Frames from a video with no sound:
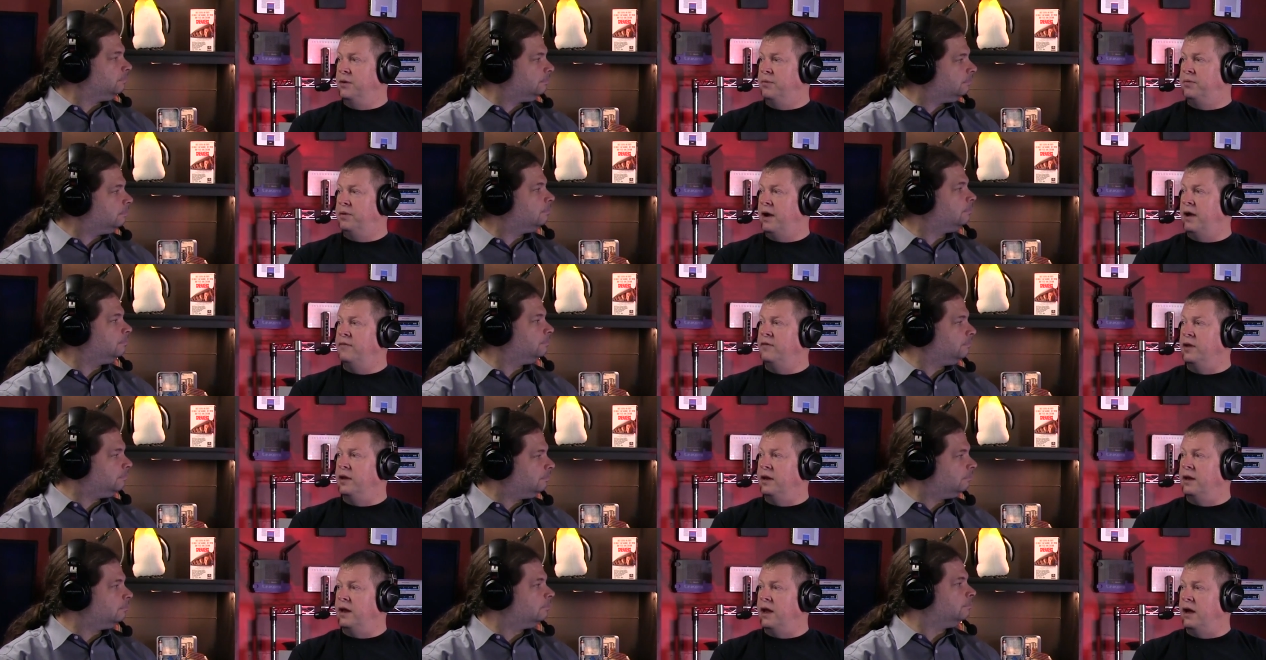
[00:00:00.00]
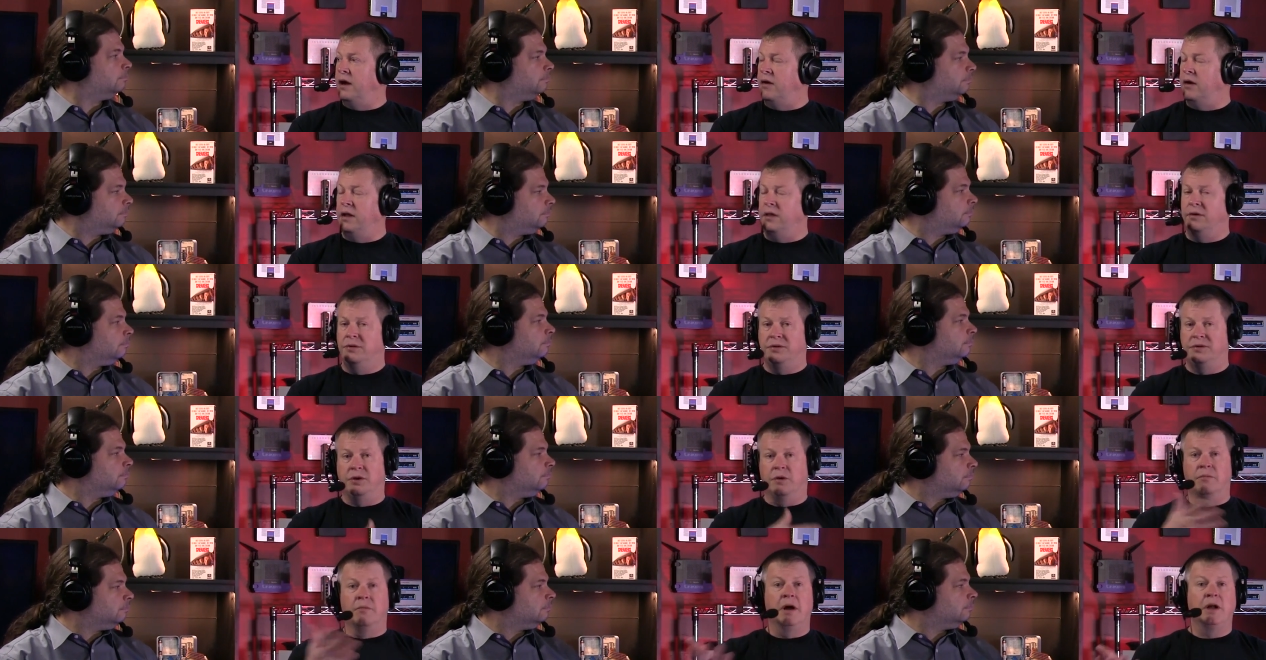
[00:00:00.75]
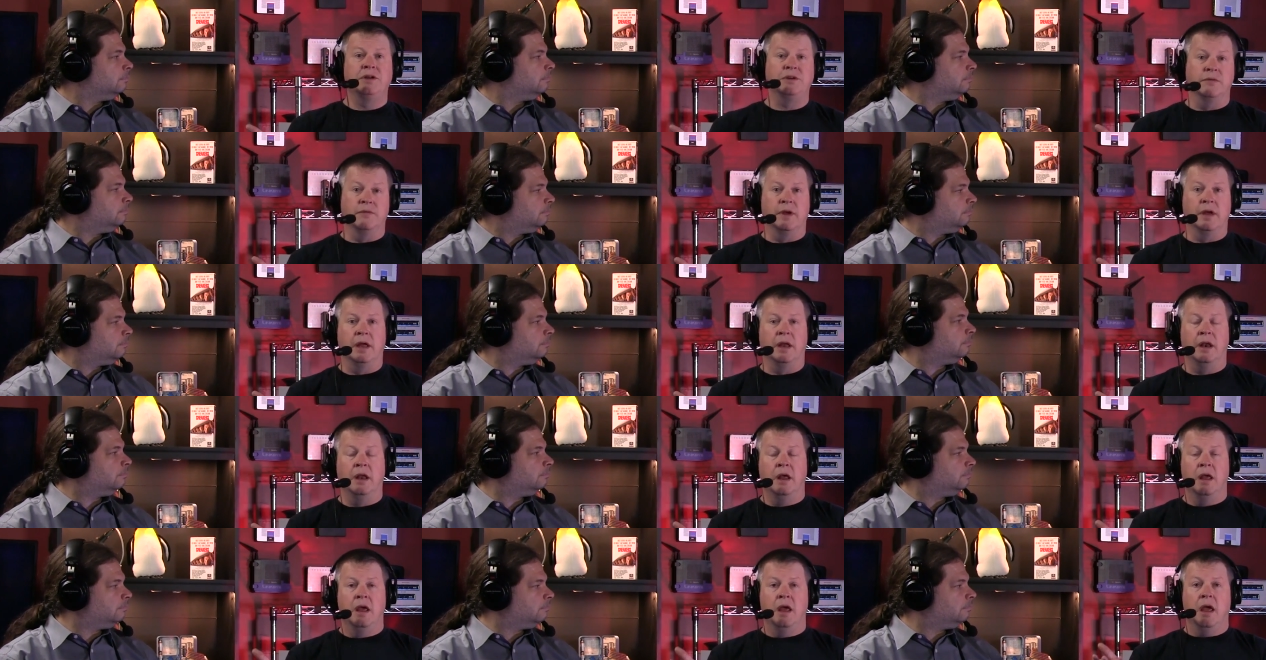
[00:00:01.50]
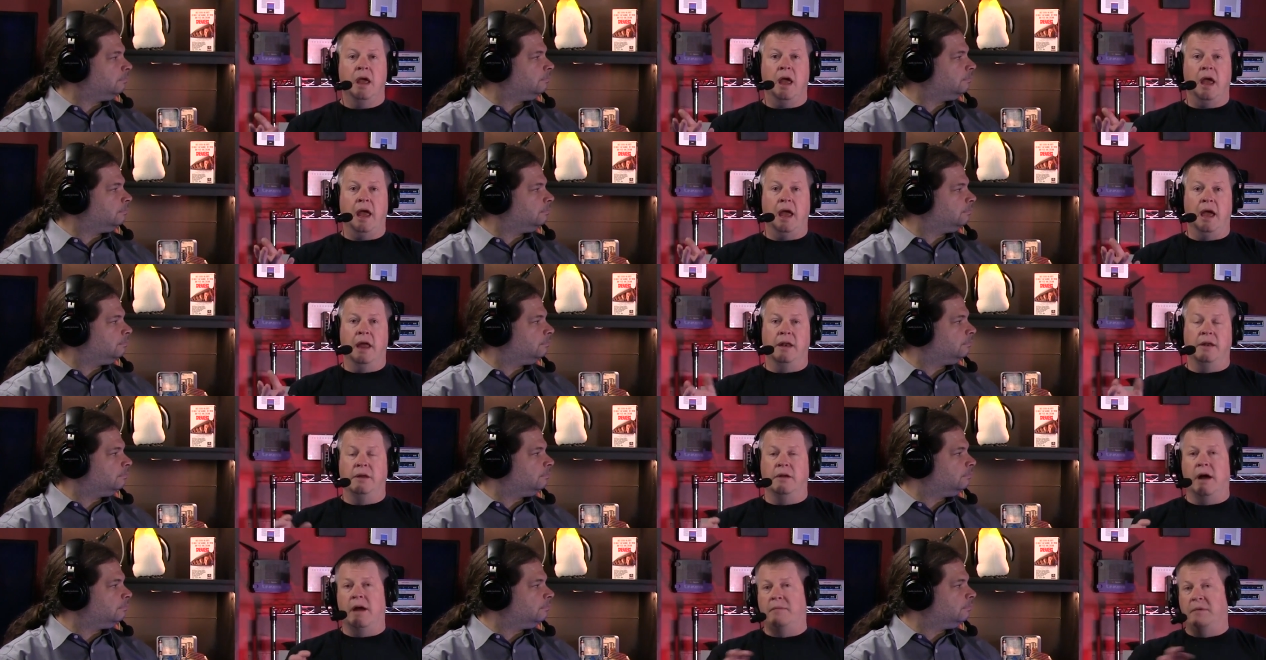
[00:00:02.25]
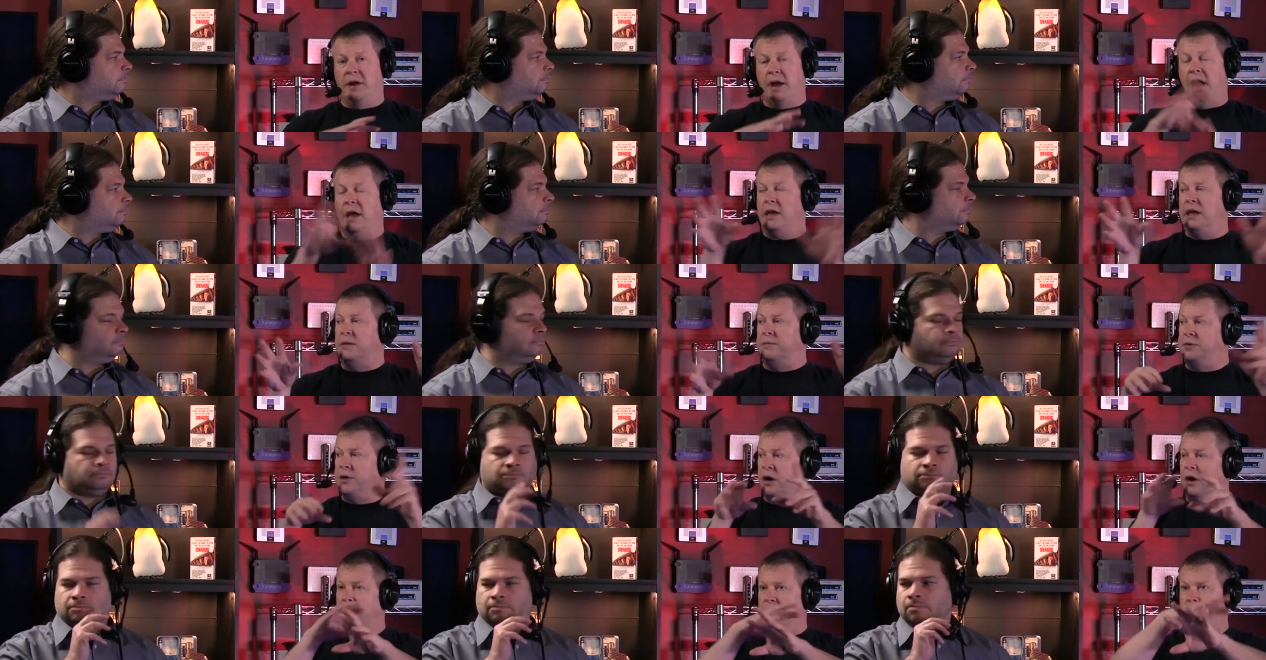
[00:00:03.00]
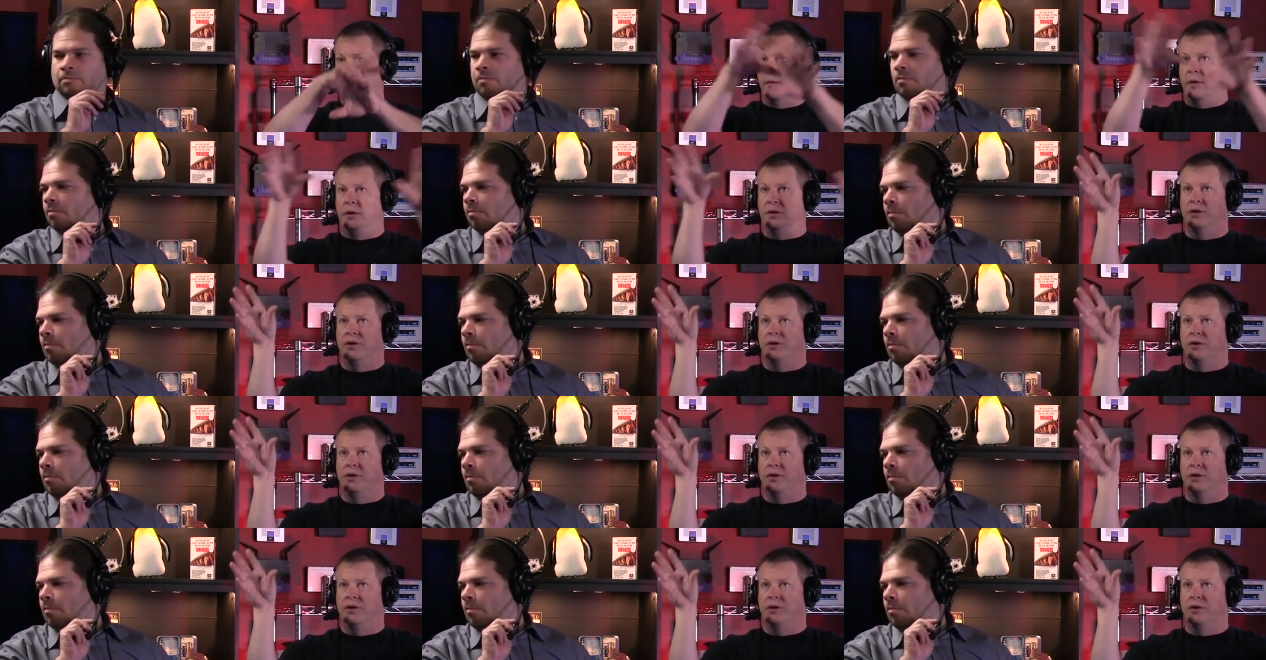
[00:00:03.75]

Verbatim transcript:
Speaker 1: prevalent now, and there's so much of it, and you know, I, I keep talking about my little